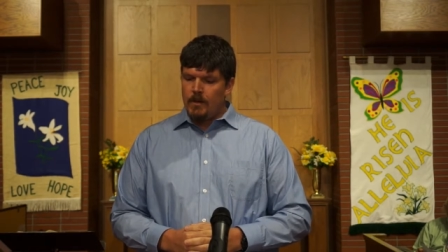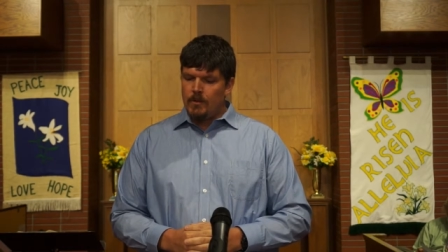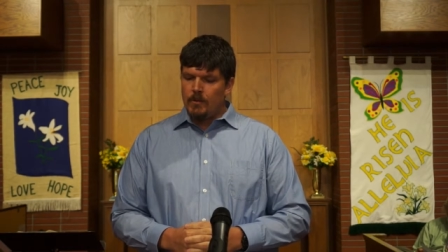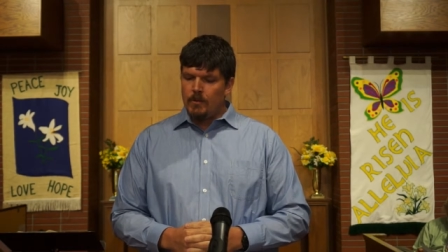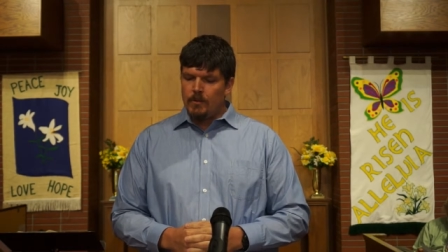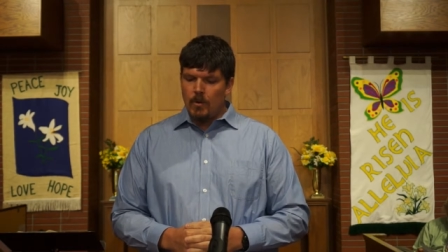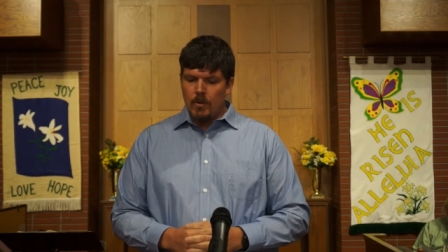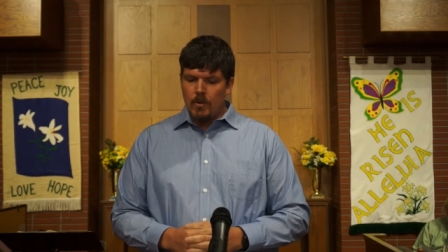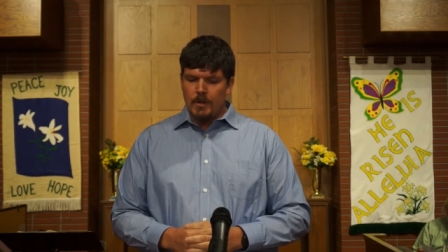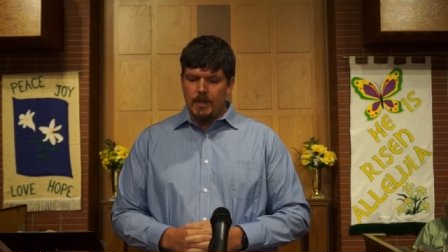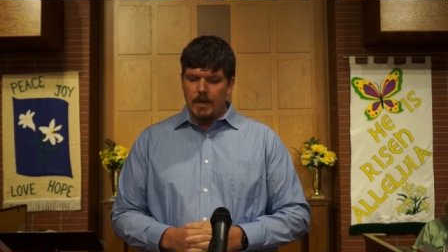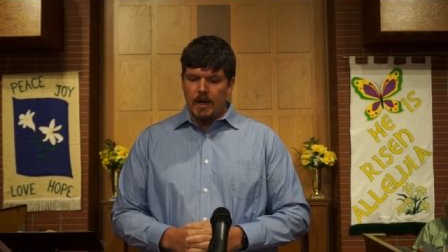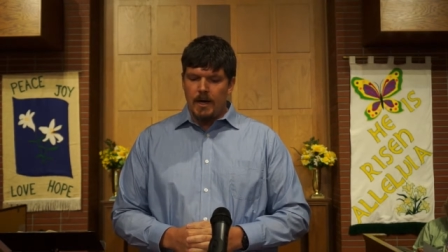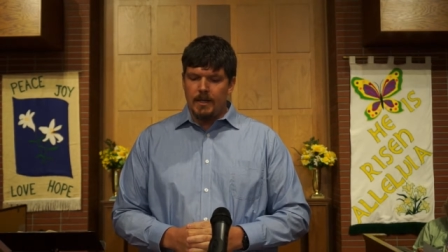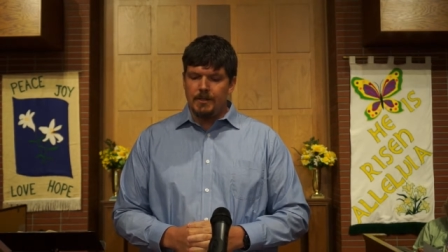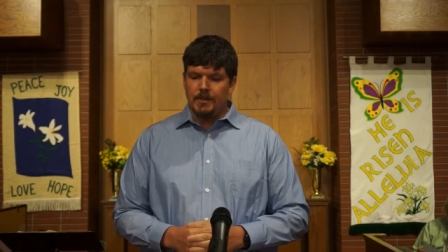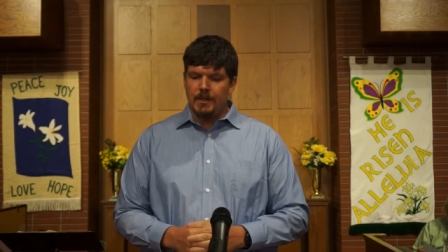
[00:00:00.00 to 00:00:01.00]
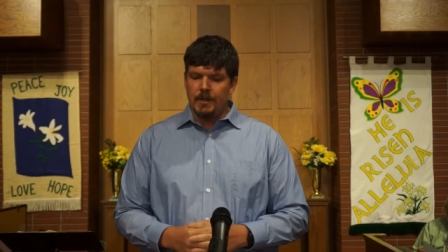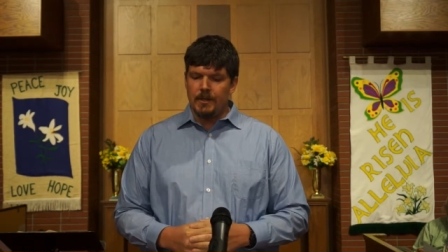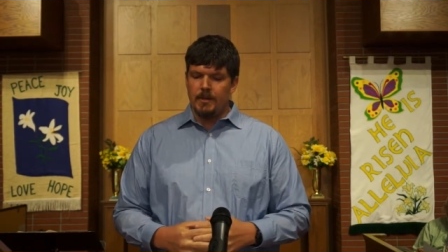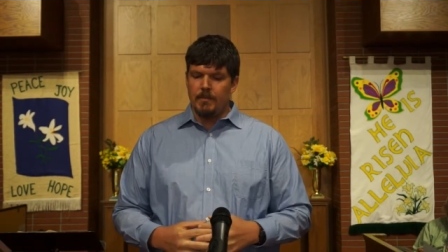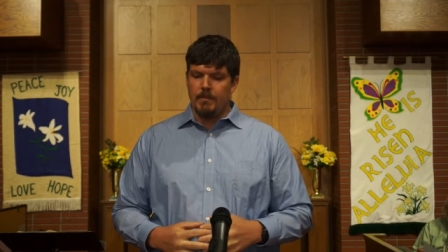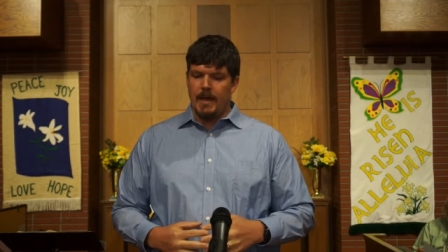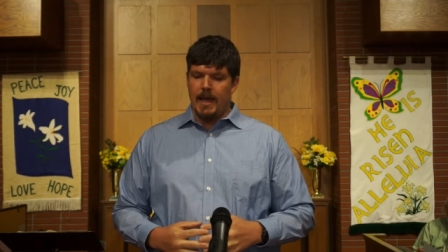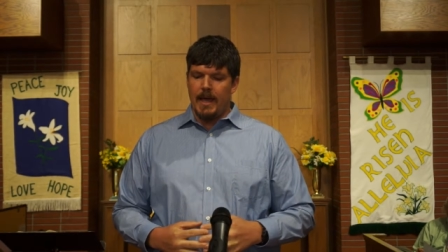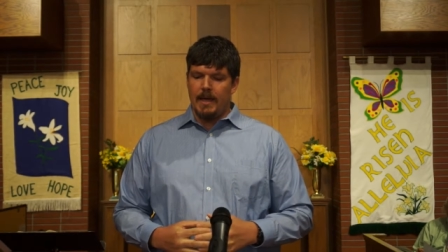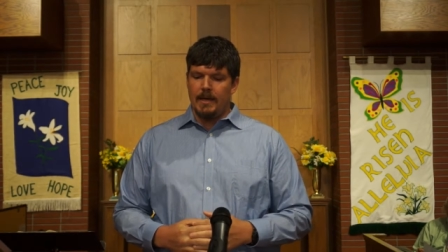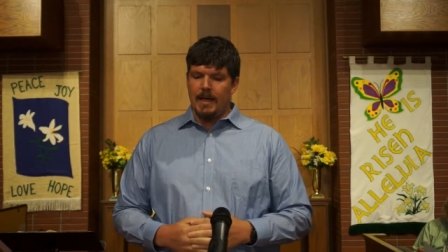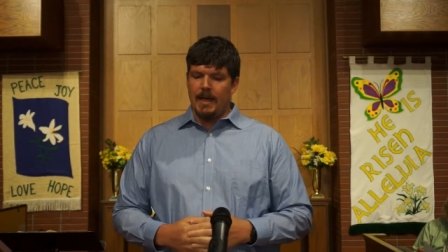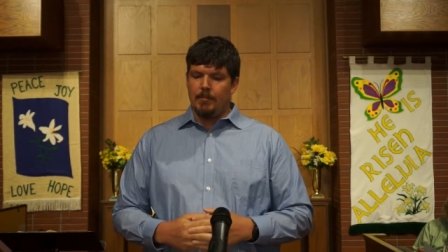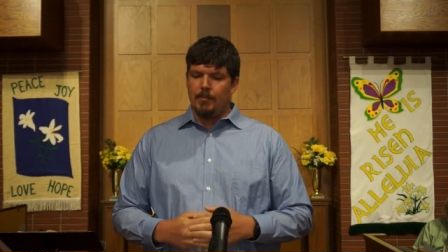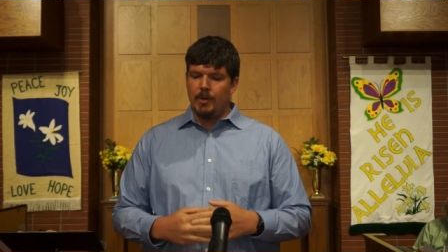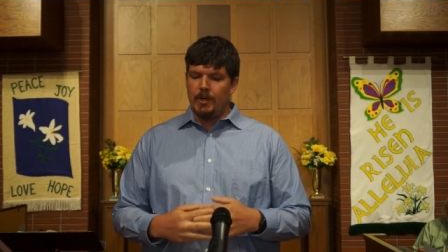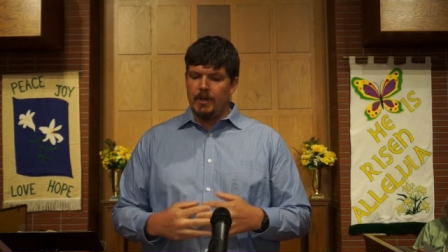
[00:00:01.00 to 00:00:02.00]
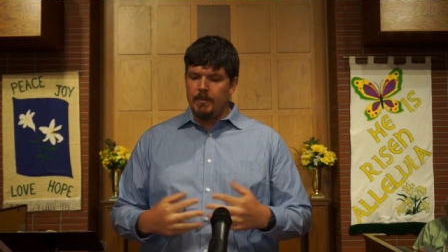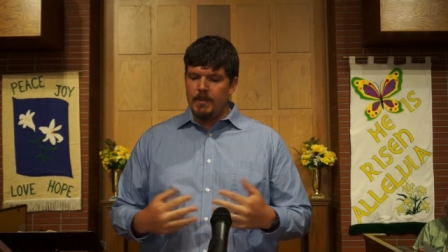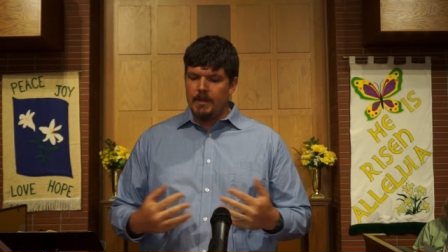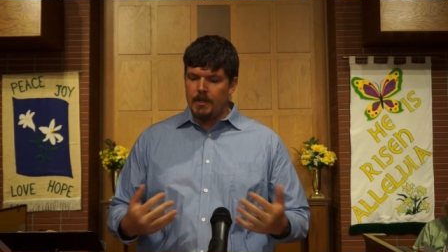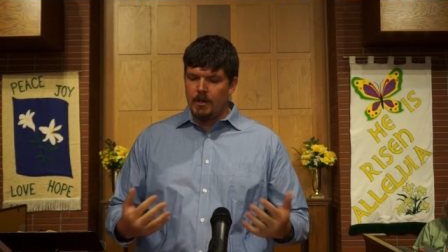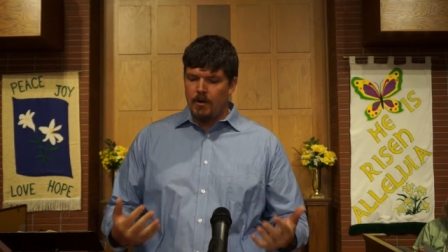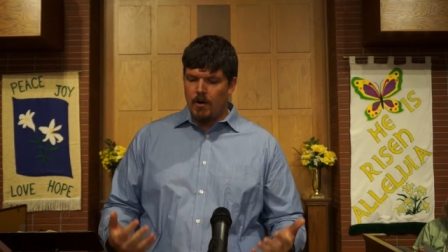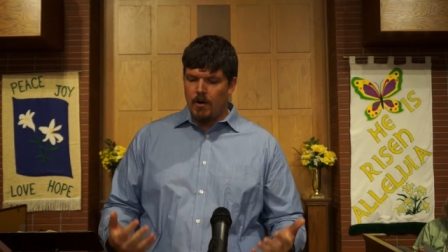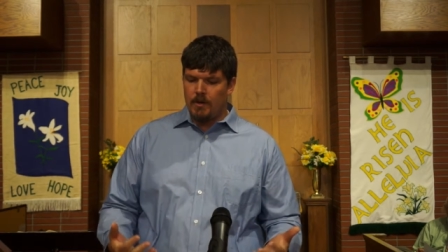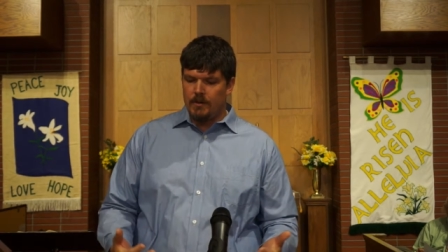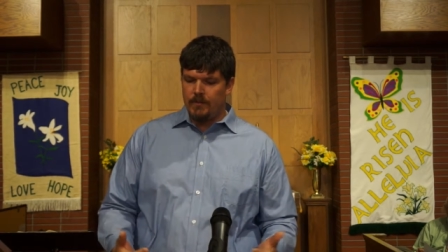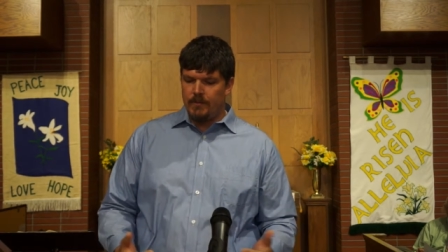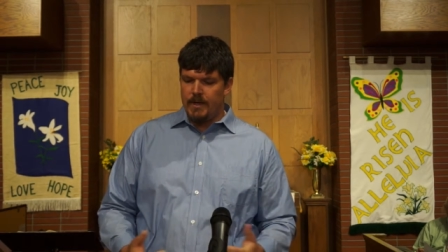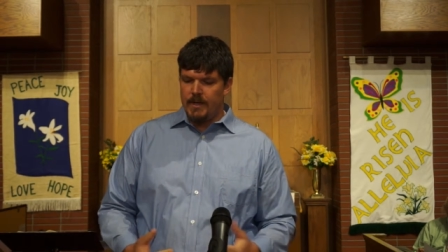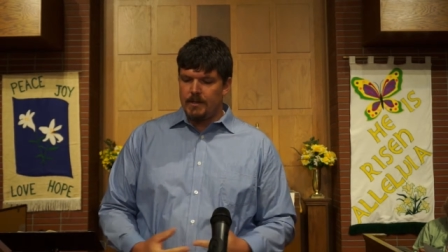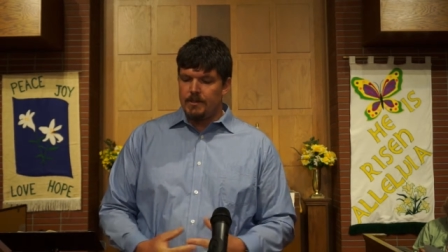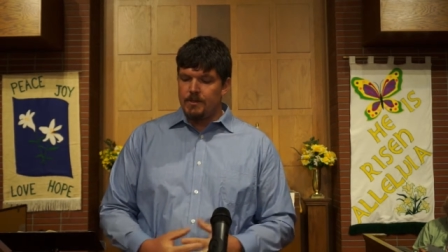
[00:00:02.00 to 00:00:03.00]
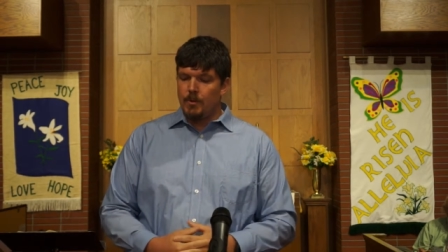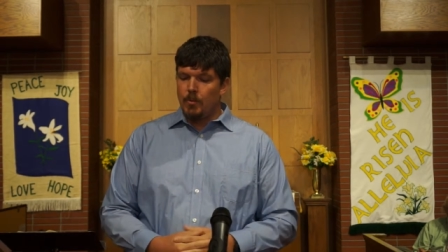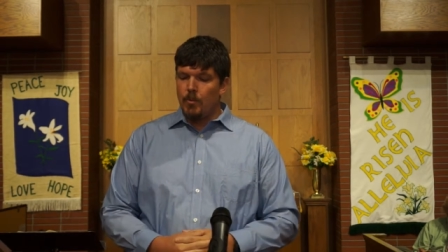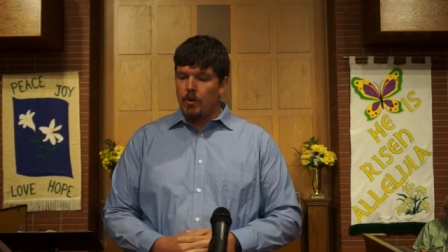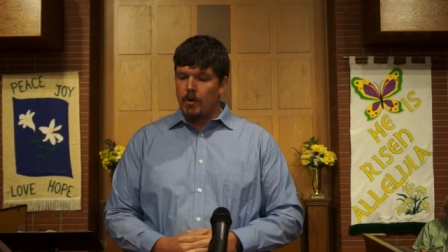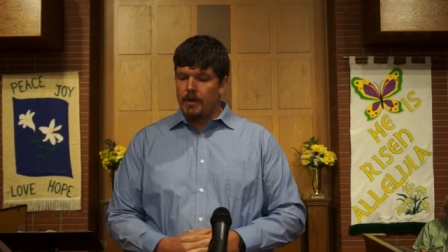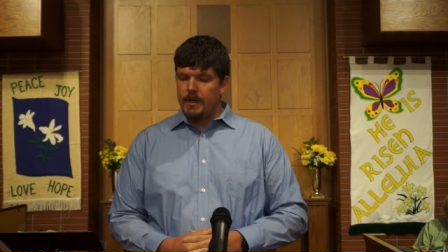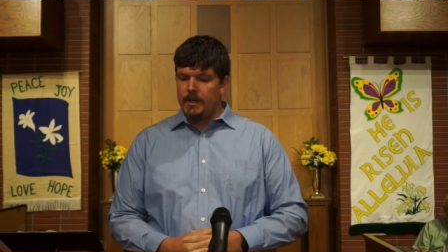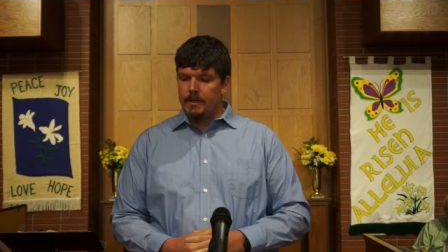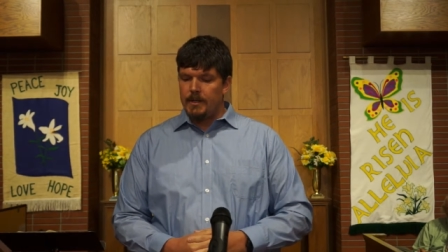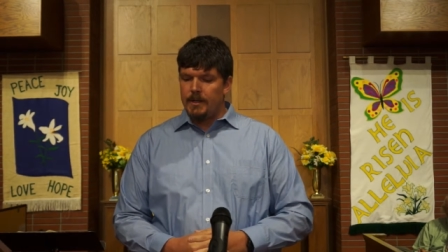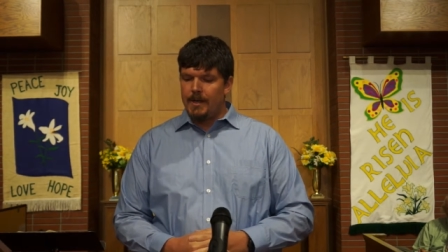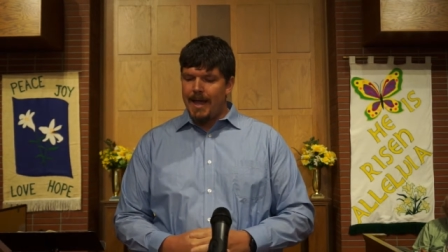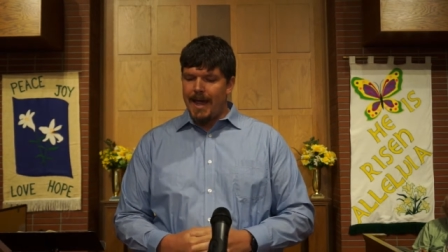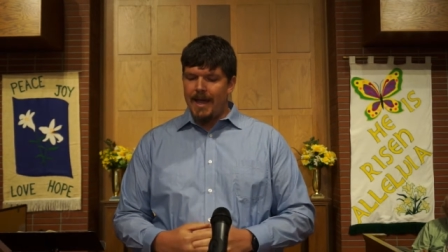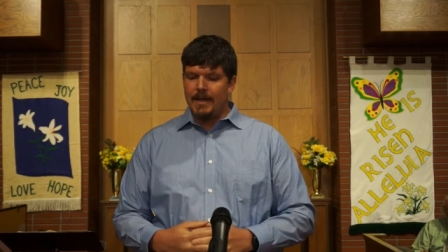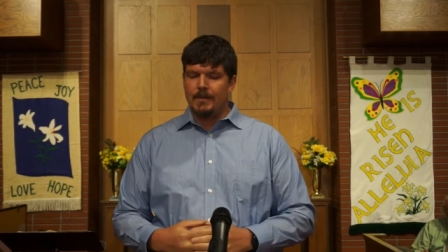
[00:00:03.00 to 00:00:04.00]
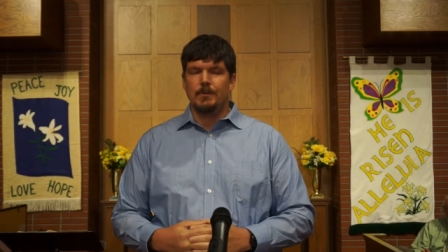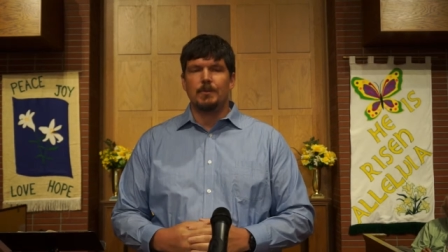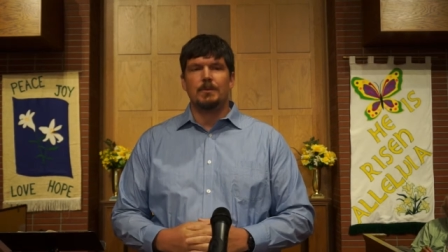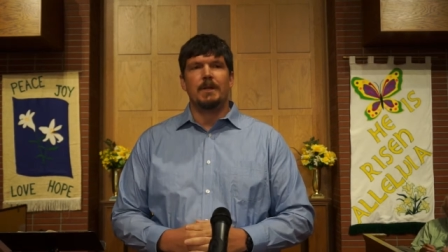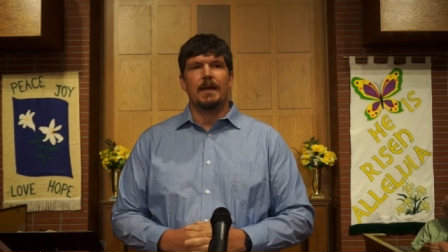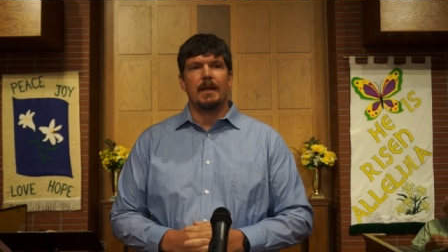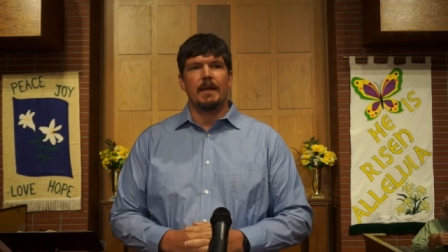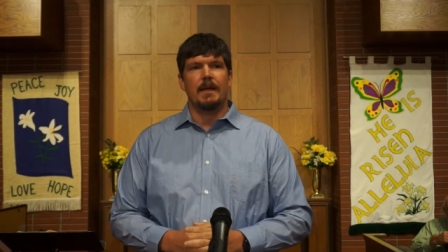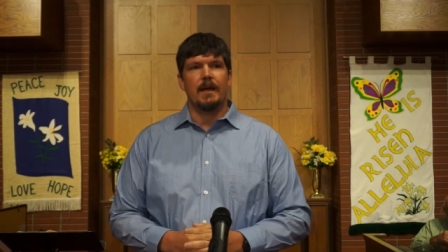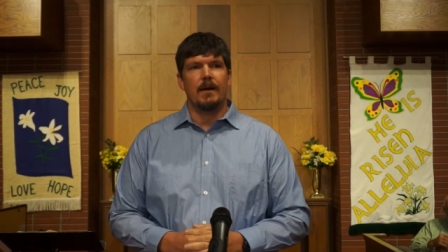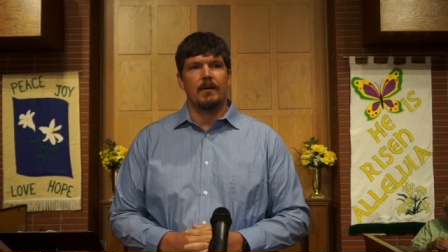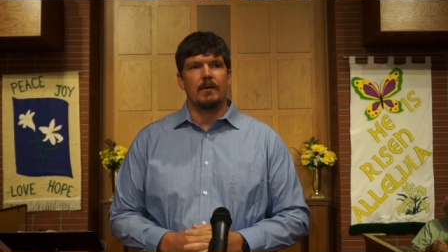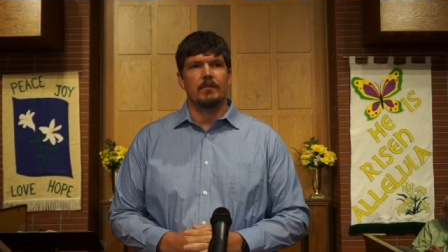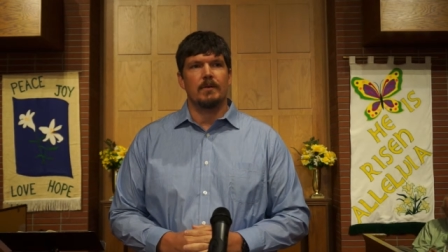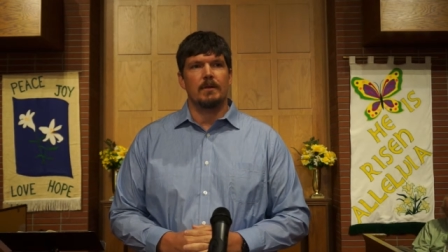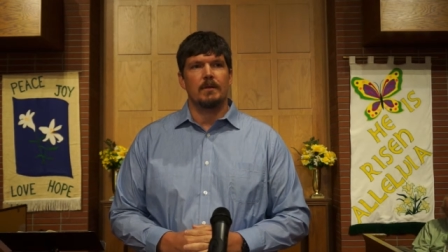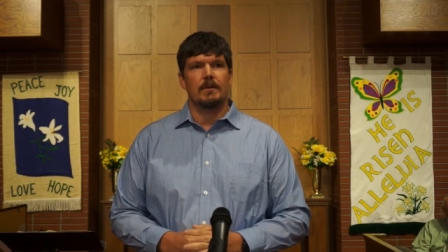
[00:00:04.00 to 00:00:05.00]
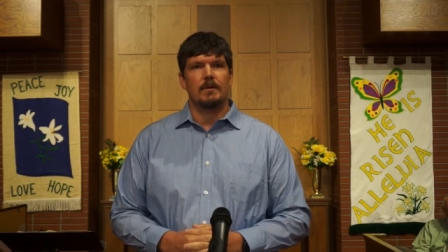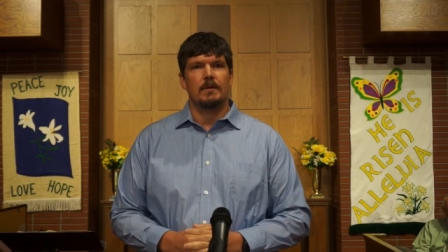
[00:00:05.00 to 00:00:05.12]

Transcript: The Lord God took the man and put him in the Garden of Eden to work it and to take care of it.